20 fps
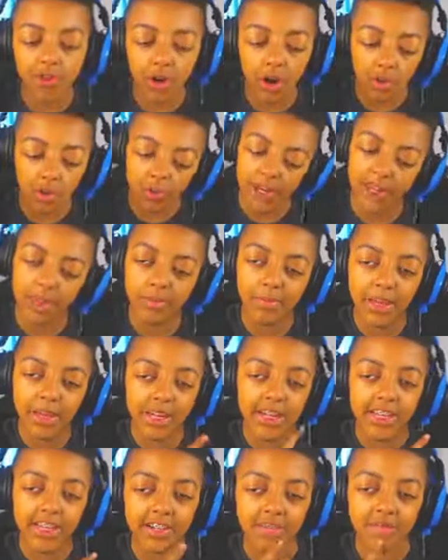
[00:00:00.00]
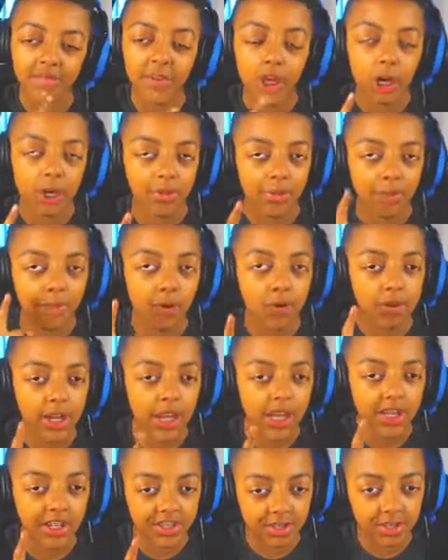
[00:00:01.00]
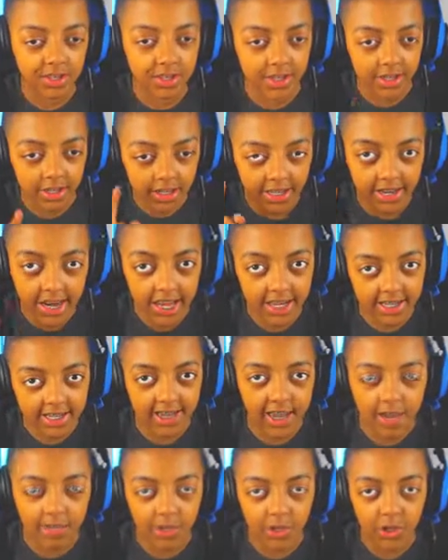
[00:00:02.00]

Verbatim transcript: want to throw in the middle of this video before we get into the next